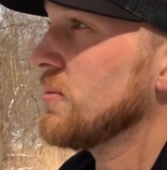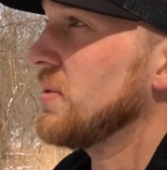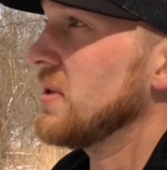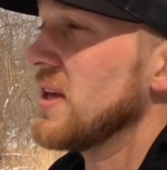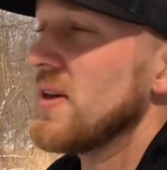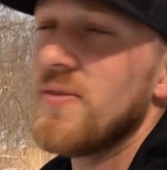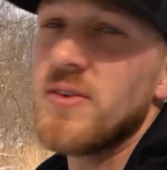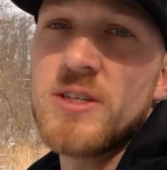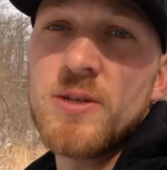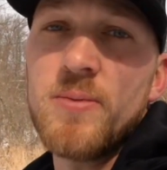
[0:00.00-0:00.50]

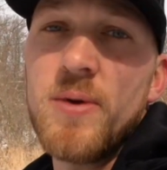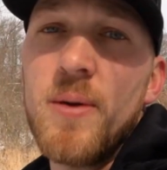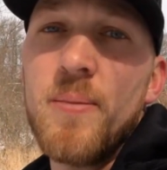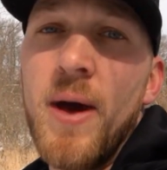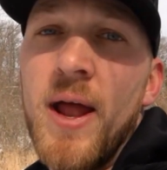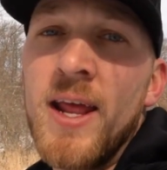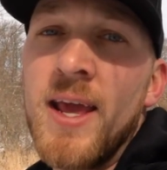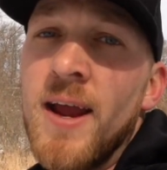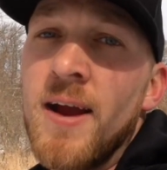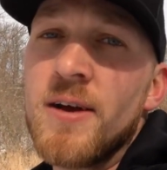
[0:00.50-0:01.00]
believe it to be a
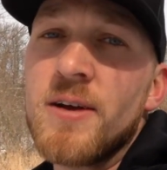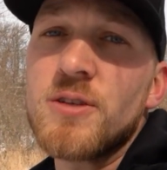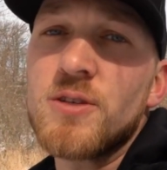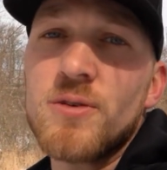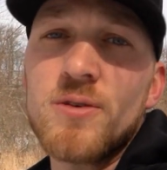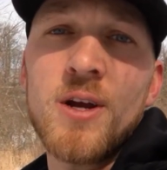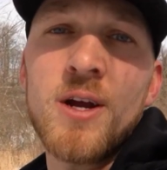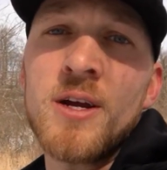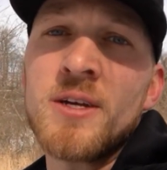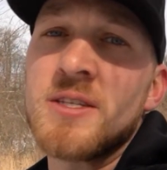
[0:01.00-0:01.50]
bedding area. So
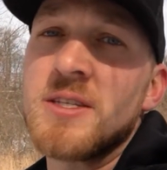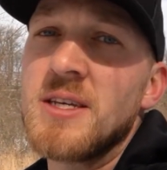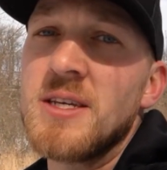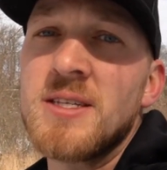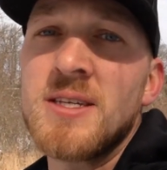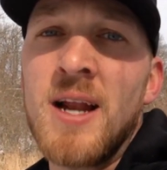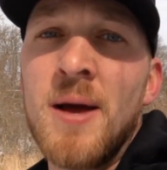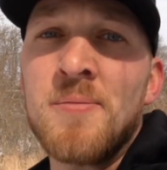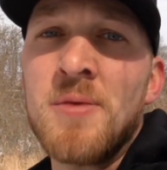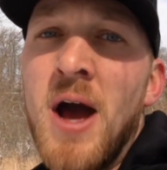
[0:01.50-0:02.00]
during
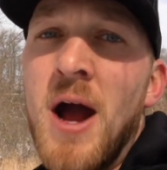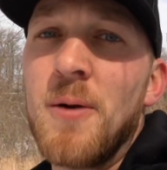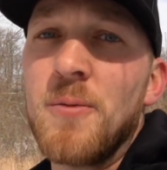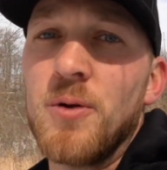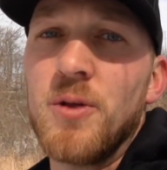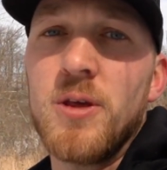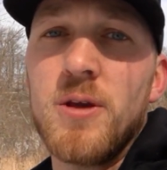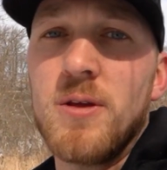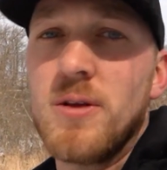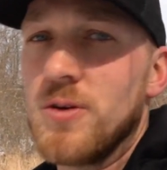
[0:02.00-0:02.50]
season, I'm not
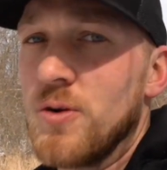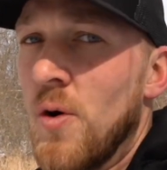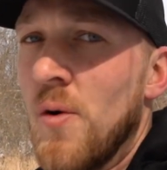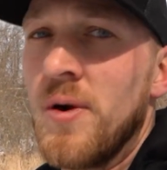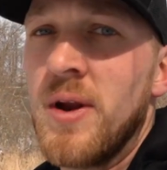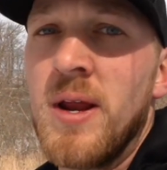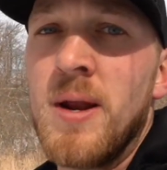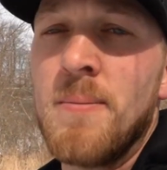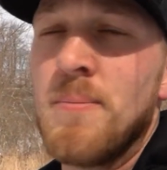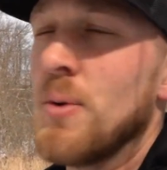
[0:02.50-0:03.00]
really
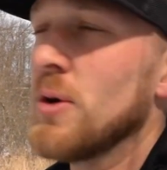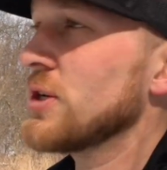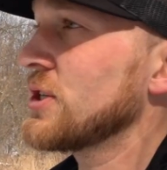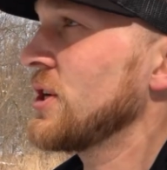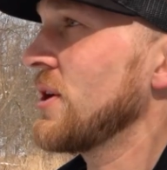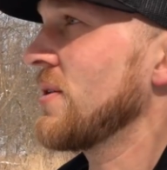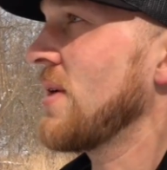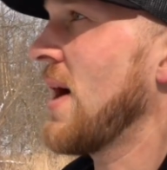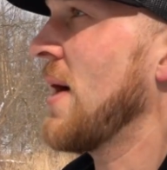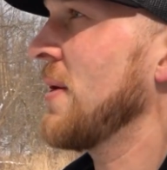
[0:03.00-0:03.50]
going in and
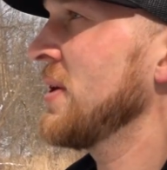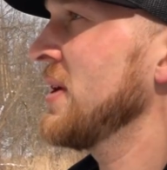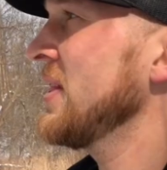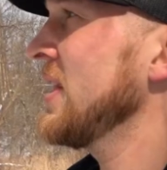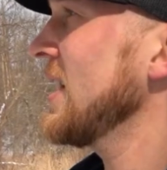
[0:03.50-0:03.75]
pushing around in